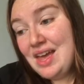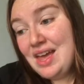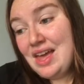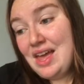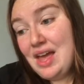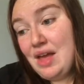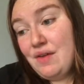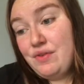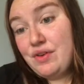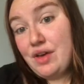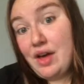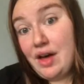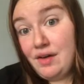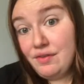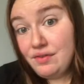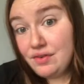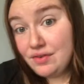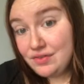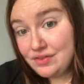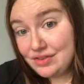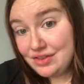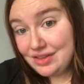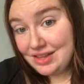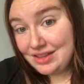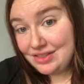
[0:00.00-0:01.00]
if you ever
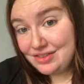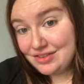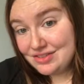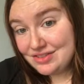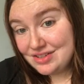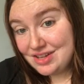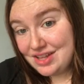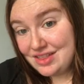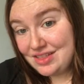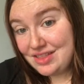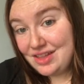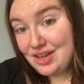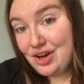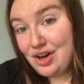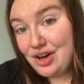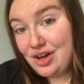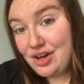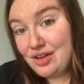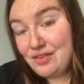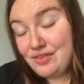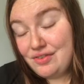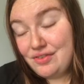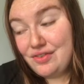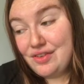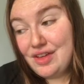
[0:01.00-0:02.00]
feel like there's anything
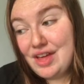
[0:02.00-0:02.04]
off,